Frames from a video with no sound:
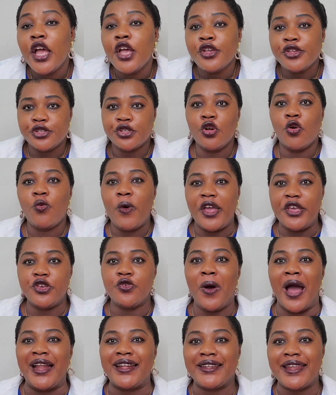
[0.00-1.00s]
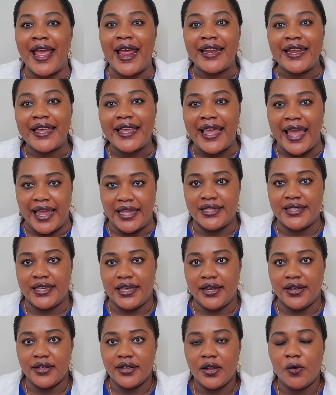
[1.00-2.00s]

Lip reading: So when you are delegating,